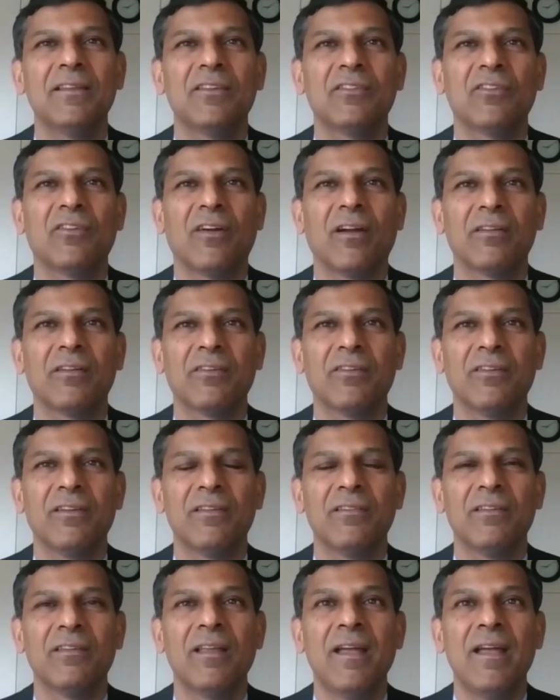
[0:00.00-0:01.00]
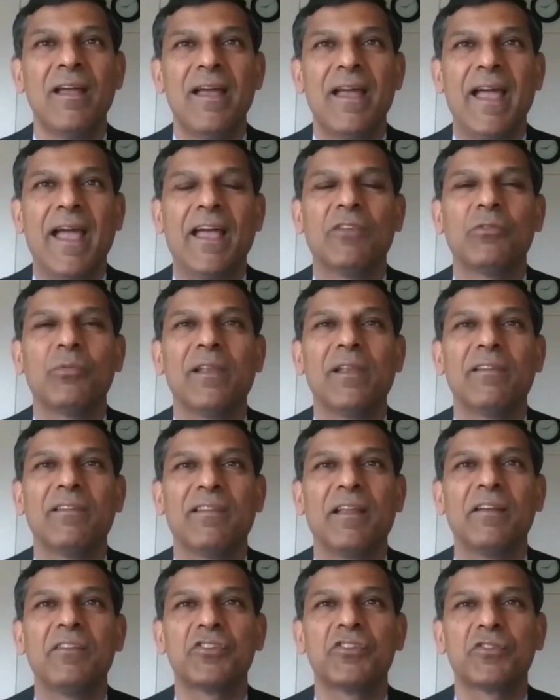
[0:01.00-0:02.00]
the structures, as well
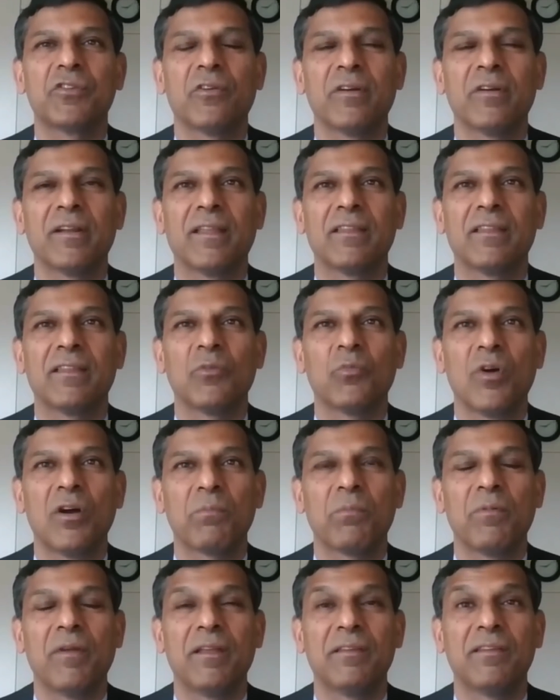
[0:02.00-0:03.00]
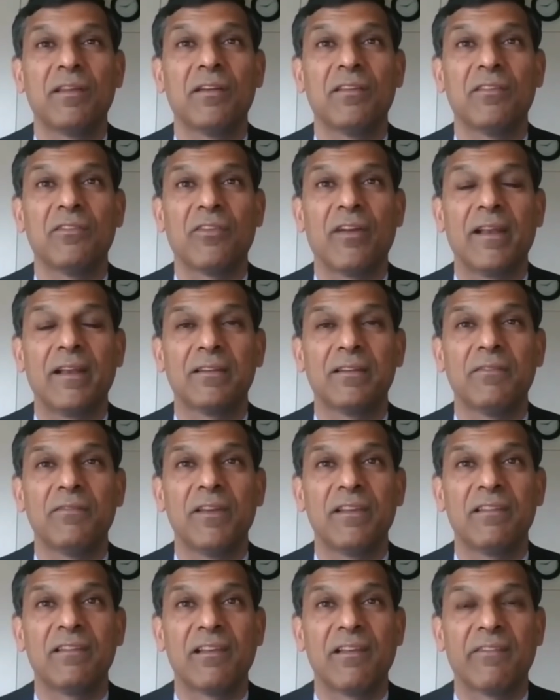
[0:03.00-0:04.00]
as ensuring at the workplace it is
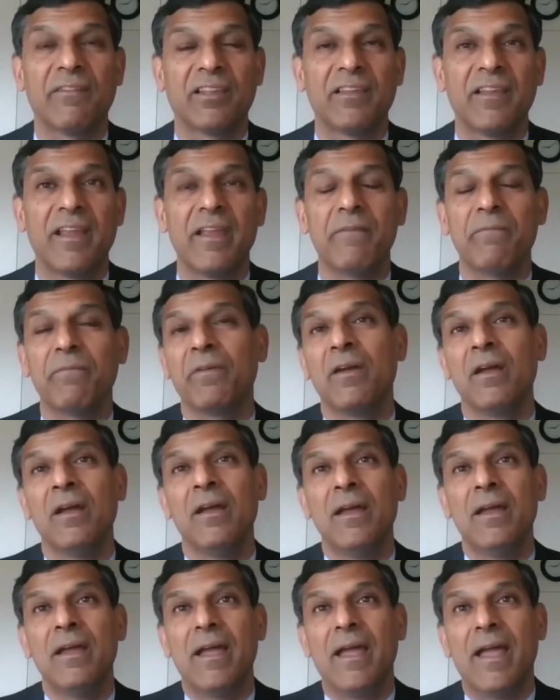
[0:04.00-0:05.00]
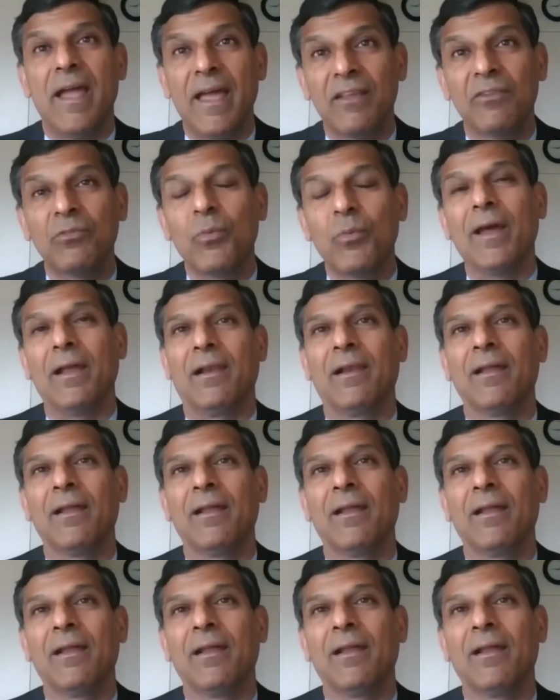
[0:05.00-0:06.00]
relatively safe, as well
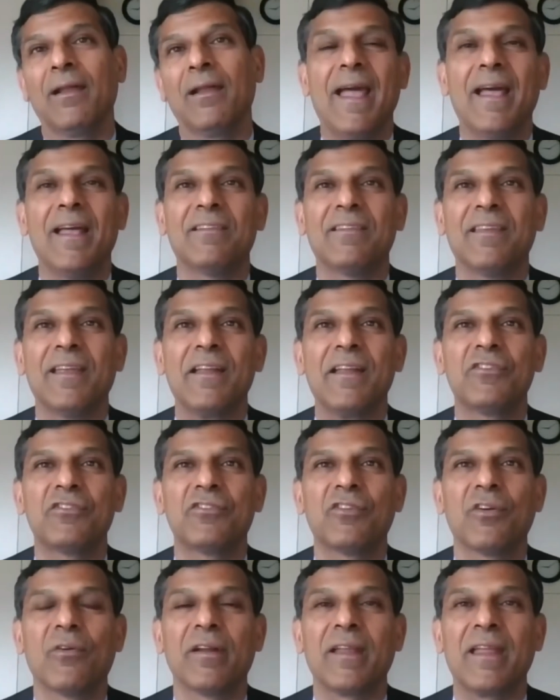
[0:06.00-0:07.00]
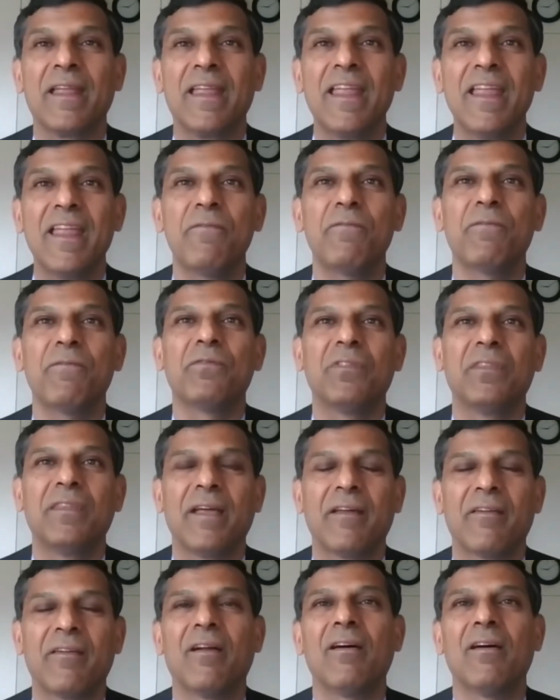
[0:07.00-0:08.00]
as ensuring if
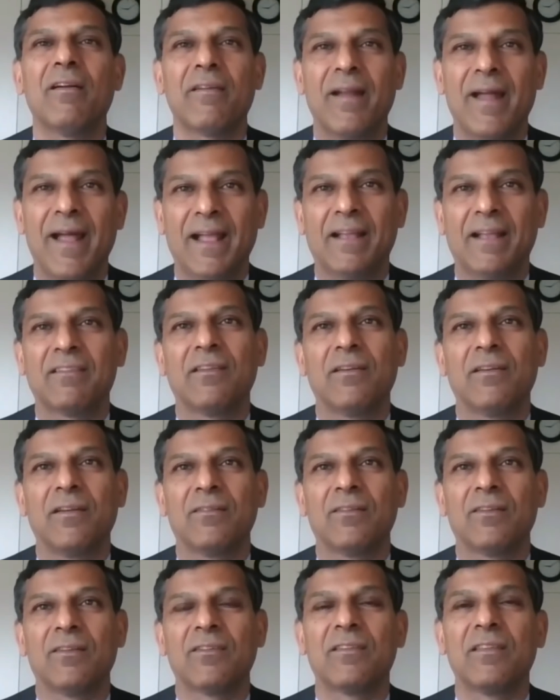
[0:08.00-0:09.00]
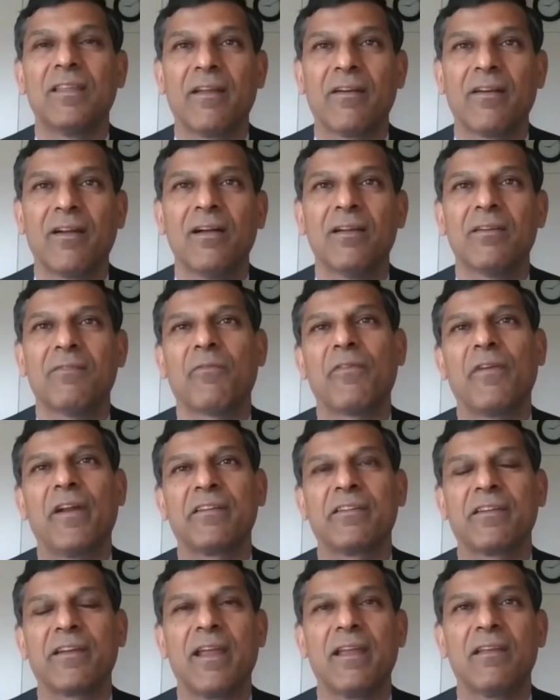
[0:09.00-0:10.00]
there are accidents, there are
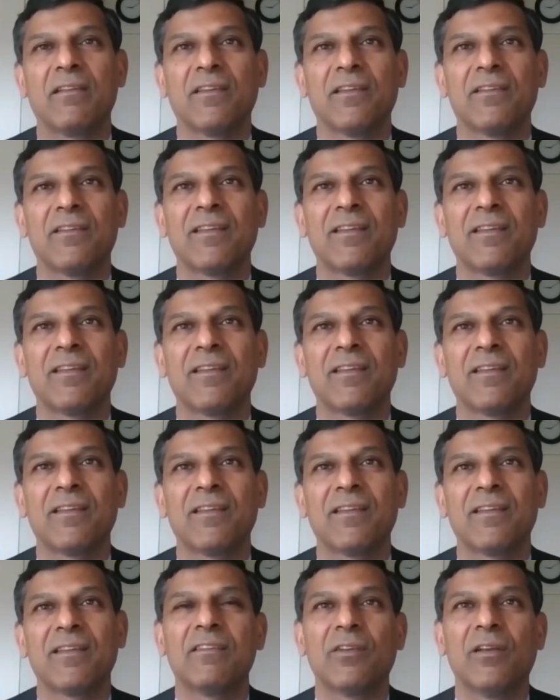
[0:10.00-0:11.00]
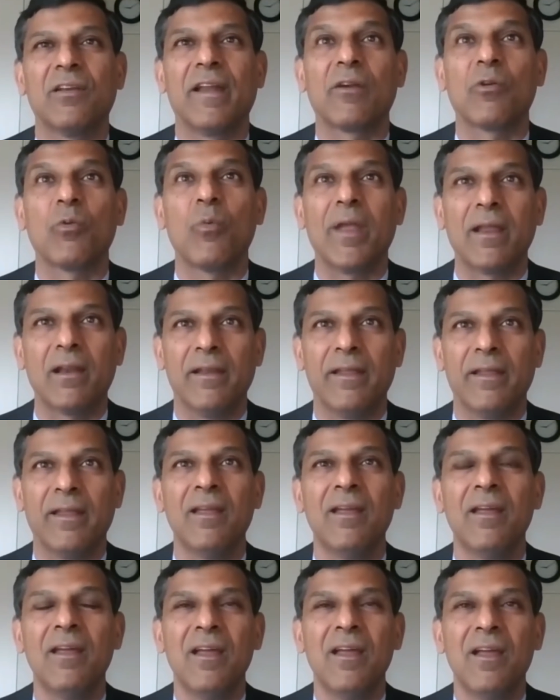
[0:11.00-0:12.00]
fresh cases, how do you isolate quickly
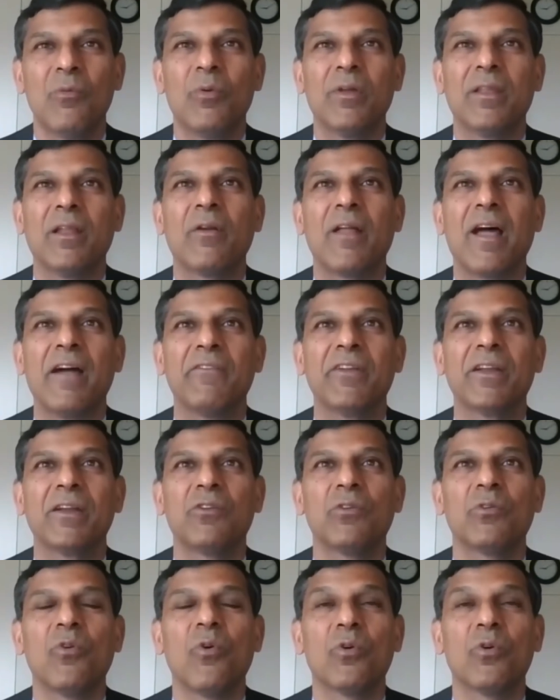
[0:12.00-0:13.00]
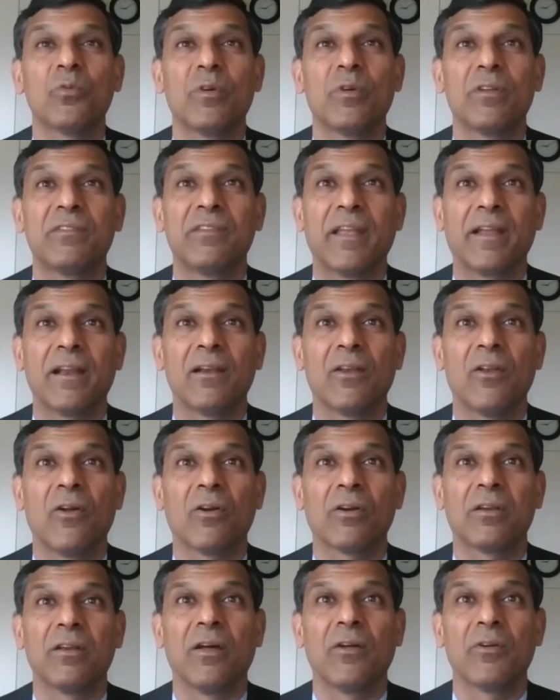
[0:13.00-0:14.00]
without having to go to a second
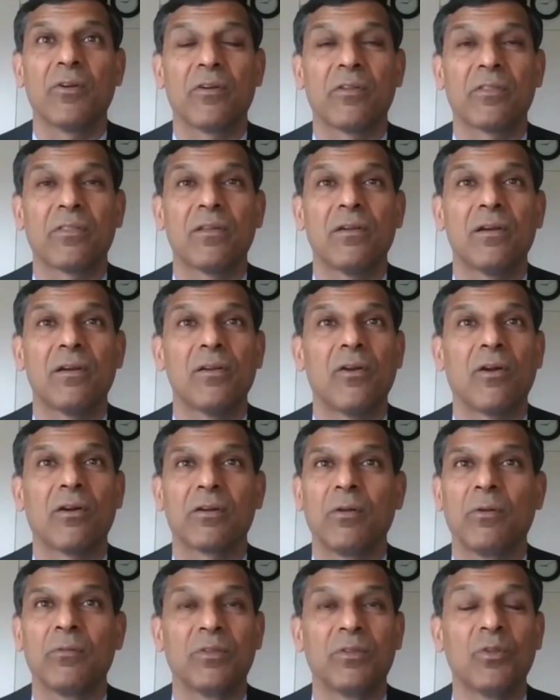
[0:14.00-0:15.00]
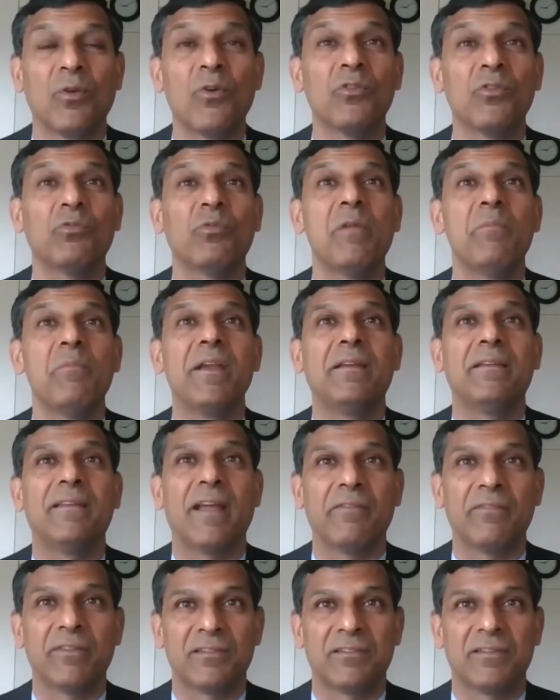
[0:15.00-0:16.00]
lockdown or a third lockdown? Those will be
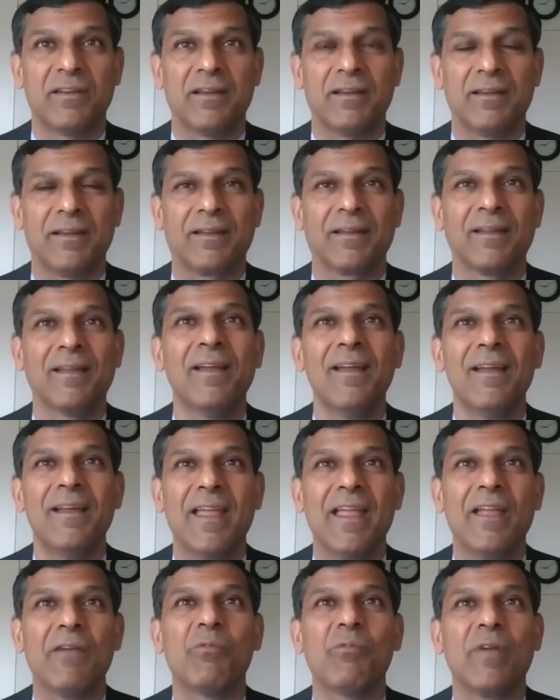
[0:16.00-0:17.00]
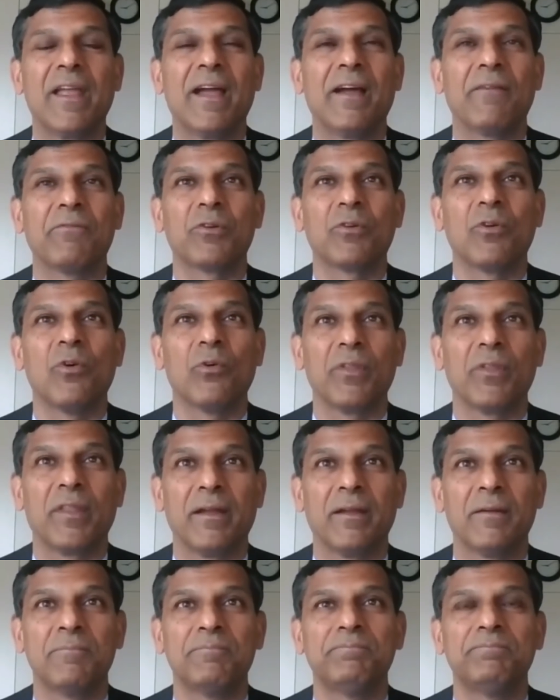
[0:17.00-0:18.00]
devastating if we have to go there.